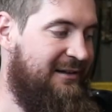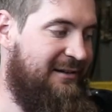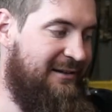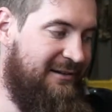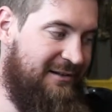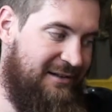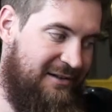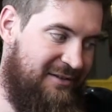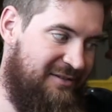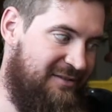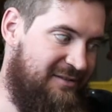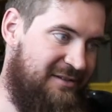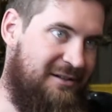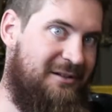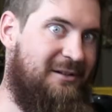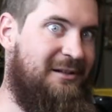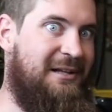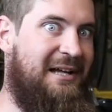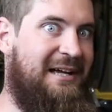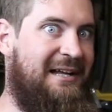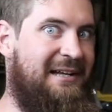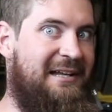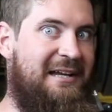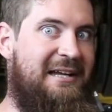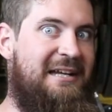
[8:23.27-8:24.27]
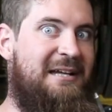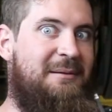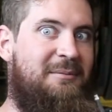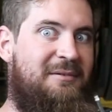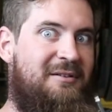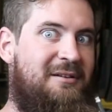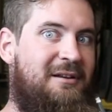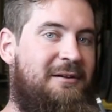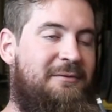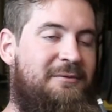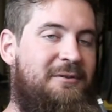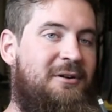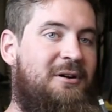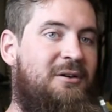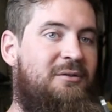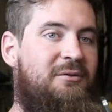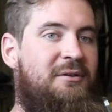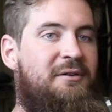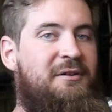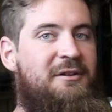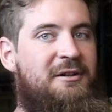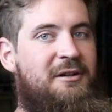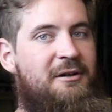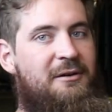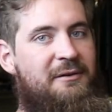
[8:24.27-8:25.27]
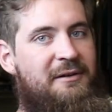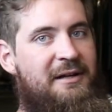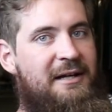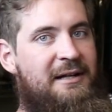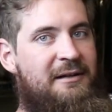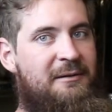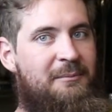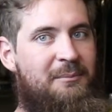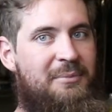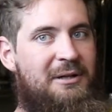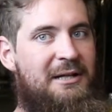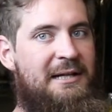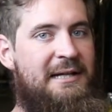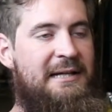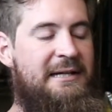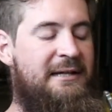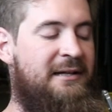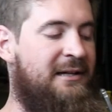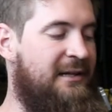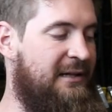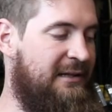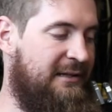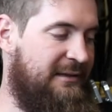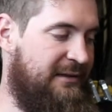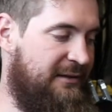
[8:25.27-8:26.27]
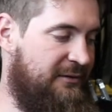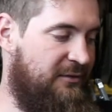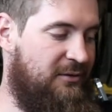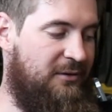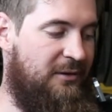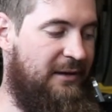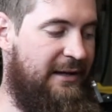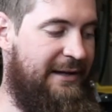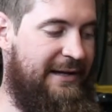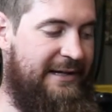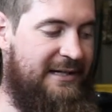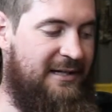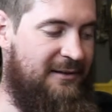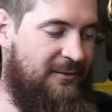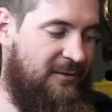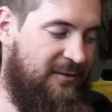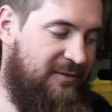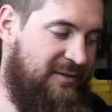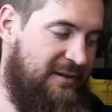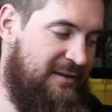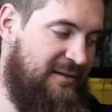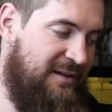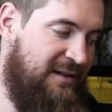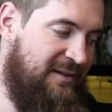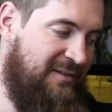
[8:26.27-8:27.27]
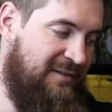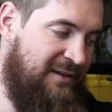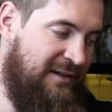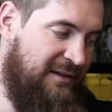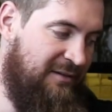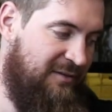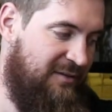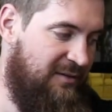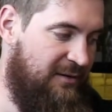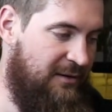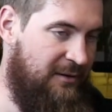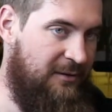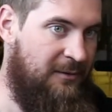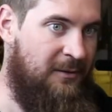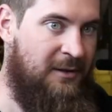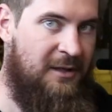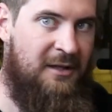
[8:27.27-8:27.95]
and I still had heaps left over to go down and play and do the accuracy testing. So